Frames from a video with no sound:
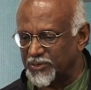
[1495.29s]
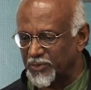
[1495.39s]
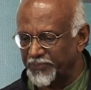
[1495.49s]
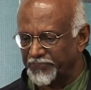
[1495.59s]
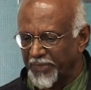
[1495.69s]

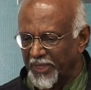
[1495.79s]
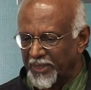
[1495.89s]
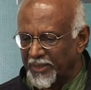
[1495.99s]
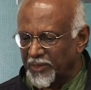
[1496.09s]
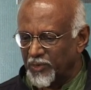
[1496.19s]
So
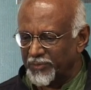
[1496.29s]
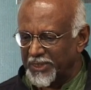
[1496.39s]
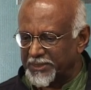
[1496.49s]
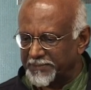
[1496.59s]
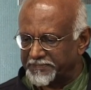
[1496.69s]
you have
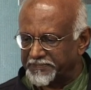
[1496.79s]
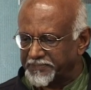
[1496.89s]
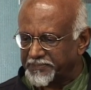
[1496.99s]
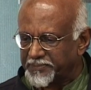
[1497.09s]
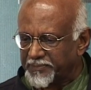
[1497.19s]
this
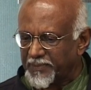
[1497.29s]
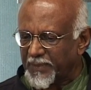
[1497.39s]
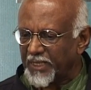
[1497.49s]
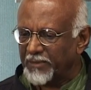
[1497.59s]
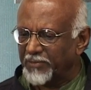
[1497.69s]

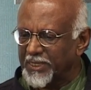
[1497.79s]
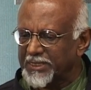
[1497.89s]
one